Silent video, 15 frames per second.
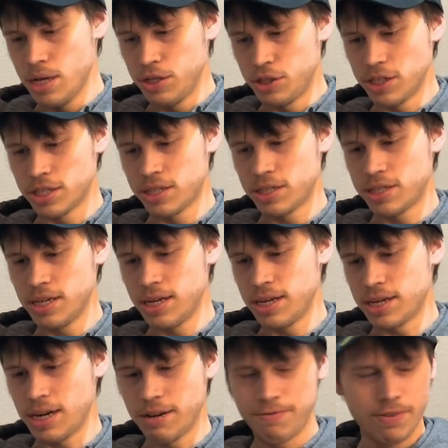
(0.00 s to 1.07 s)
Just got
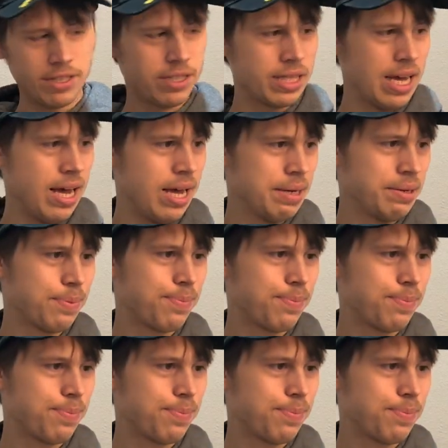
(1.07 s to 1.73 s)
to fix that.